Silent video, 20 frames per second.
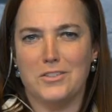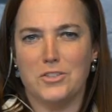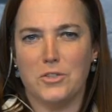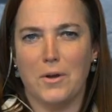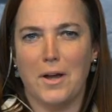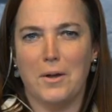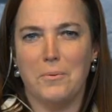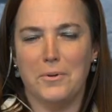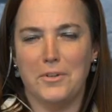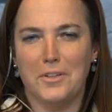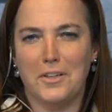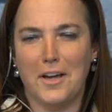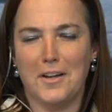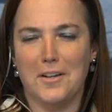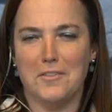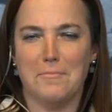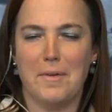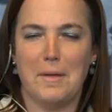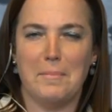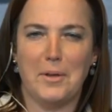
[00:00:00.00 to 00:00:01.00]
so I would kind
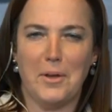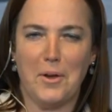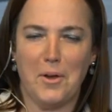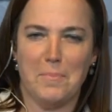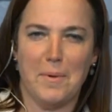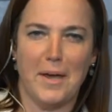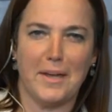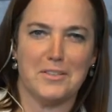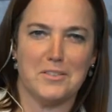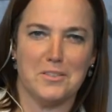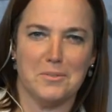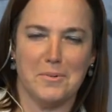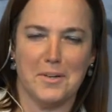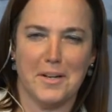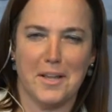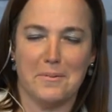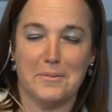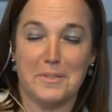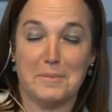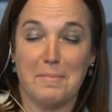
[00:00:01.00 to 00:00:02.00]
of maybe go back to what
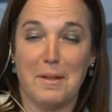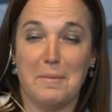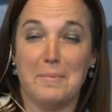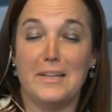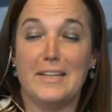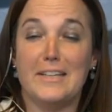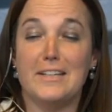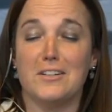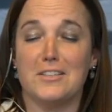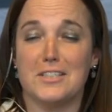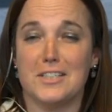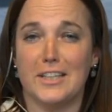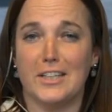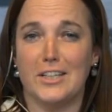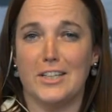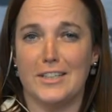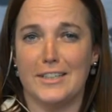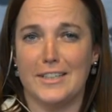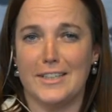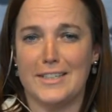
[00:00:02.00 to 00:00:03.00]
I was maybe
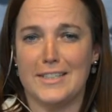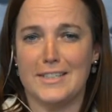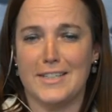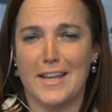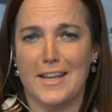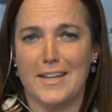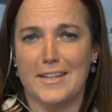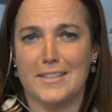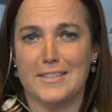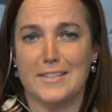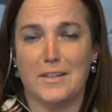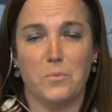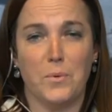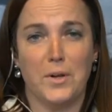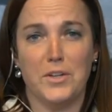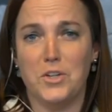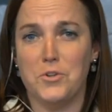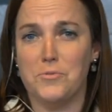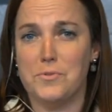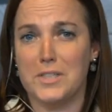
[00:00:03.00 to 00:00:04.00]
inarticulately saying, is that
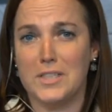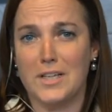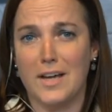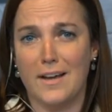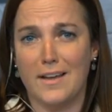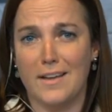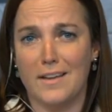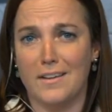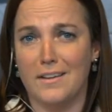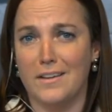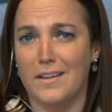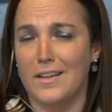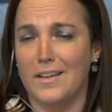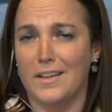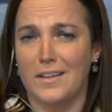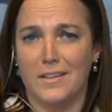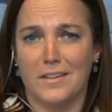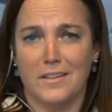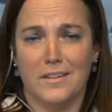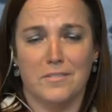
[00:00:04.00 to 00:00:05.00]
when you retire
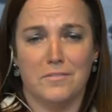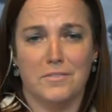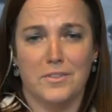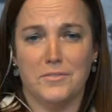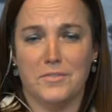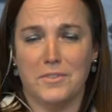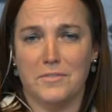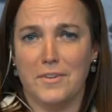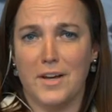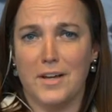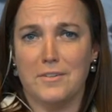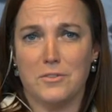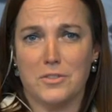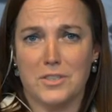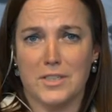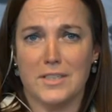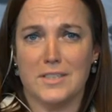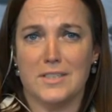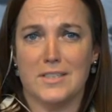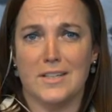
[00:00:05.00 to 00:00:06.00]
at 55 or
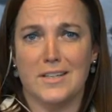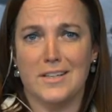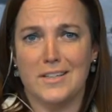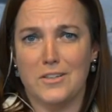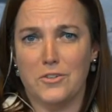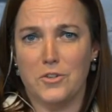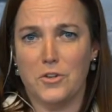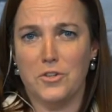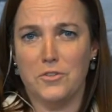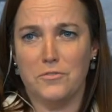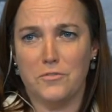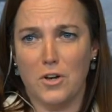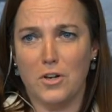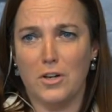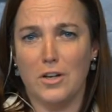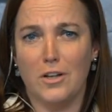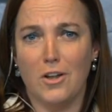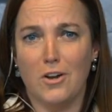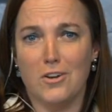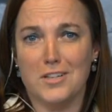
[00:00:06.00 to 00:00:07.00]
60, you've got
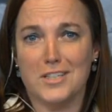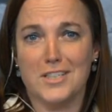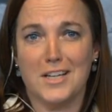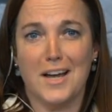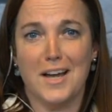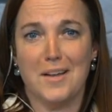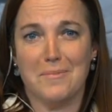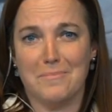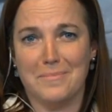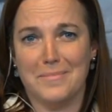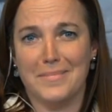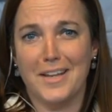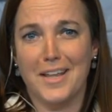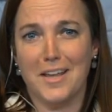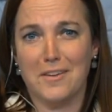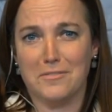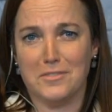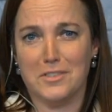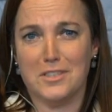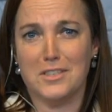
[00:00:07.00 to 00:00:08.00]
a long time
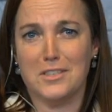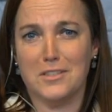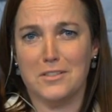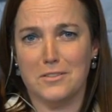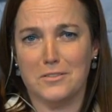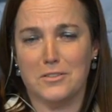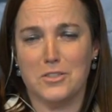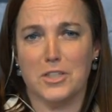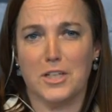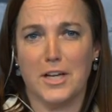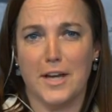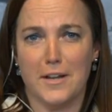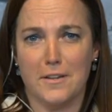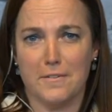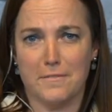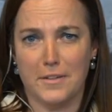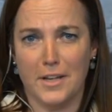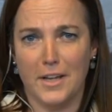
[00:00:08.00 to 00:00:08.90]
left still to kind of,